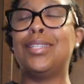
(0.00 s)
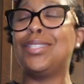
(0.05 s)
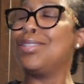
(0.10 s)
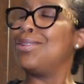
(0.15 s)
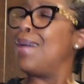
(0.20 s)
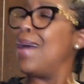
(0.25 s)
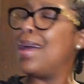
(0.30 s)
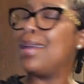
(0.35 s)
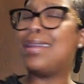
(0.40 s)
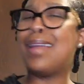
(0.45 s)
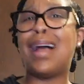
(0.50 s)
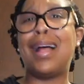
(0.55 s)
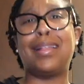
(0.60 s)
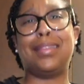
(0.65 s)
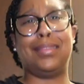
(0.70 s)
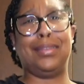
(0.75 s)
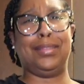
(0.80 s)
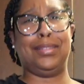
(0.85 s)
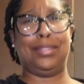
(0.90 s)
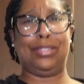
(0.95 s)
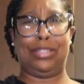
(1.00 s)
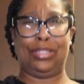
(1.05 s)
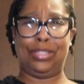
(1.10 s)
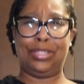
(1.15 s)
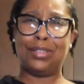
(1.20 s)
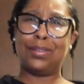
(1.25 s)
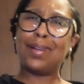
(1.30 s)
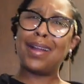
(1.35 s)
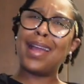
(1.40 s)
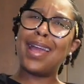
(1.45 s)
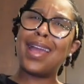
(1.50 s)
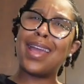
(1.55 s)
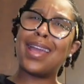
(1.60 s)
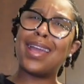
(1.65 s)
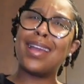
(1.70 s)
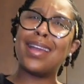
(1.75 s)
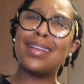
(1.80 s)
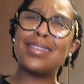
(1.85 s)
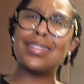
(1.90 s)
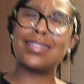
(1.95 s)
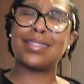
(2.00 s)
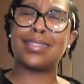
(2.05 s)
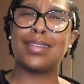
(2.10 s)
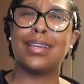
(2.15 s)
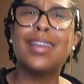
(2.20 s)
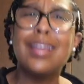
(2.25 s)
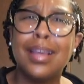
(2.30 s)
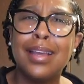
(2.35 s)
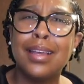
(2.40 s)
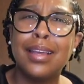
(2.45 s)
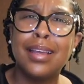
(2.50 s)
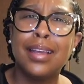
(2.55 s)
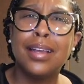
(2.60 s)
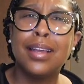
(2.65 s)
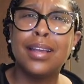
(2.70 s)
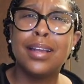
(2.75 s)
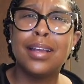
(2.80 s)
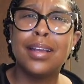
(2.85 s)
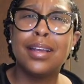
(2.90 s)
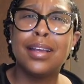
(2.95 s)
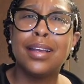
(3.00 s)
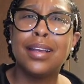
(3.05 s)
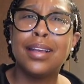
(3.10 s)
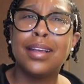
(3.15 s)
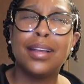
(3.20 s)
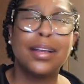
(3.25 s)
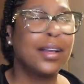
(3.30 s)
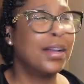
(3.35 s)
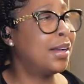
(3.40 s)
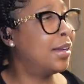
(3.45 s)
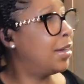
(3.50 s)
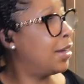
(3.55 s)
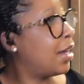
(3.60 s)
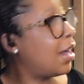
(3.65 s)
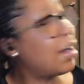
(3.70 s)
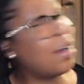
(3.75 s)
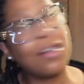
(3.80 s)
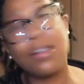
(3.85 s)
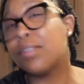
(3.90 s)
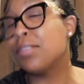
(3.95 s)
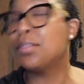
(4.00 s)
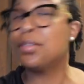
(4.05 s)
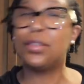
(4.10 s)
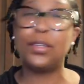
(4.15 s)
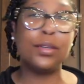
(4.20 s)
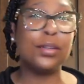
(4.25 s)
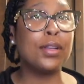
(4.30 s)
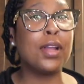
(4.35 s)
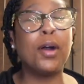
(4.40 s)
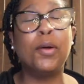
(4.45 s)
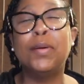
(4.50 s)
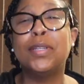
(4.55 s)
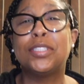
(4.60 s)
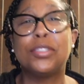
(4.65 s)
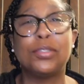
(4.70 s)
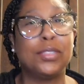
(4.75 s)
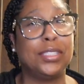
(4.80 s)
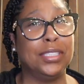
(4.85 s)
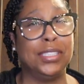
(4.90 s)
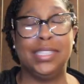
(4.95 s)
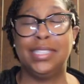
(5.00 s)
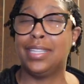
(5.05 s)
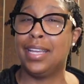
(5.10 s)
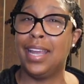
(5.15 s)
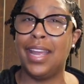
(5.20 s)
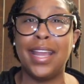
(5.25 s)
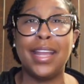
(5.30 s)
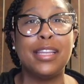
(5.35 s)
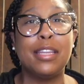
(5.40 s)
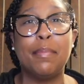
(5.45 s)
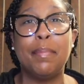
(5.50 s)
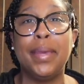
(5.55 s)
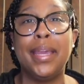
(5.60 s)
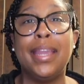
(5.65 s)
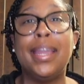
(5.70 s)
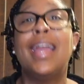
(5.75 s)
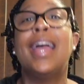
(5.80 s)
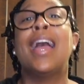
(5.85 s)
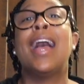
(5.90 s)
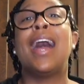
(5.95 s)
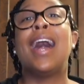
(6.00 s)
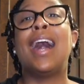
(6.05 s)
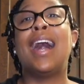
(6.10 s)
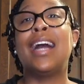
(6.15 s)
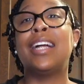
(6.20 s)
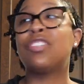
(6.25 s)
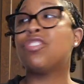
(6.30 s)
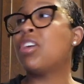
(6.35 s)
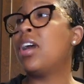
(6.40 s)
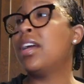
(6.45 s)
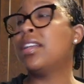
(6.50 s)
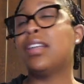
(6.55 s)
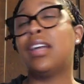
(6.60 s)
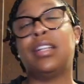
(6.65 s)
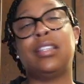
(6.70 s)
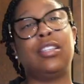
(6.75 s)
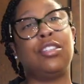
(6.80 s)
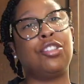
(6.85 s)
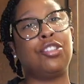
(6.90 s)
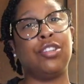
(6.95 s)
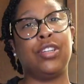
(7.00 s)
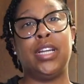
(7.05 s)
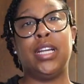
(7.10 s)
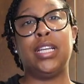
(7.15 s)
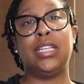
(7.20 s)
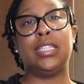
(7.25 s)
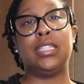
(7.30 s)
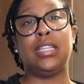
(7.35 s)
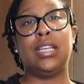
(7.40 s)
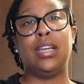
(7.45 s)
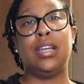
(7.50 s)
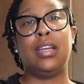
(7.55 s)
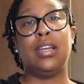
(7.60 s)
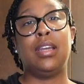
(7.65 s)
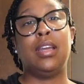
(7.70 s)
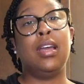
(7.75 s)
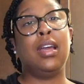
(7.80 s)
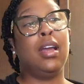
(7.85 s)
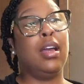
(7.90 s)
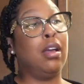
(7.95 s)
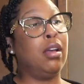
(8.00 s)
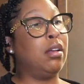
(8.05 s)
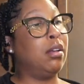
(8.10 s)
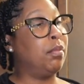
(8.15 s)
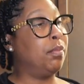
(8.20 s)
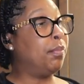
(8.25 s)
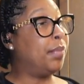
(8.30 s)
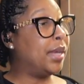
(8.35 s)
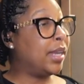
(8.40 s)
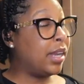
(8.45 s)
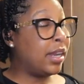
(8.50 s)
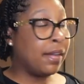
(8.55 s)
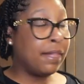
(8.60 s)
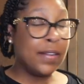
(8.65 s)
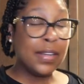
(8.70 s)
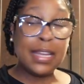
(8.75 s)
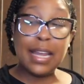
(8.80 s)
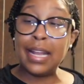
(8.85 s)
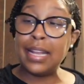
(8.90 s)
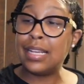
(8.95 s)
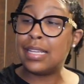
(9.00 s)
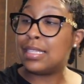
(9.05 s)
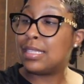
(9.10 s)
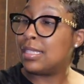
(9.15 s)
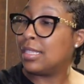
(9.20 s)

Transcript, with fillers: Try not to stress. Girl, do you know what you just said to me? I try not to stress, but every day is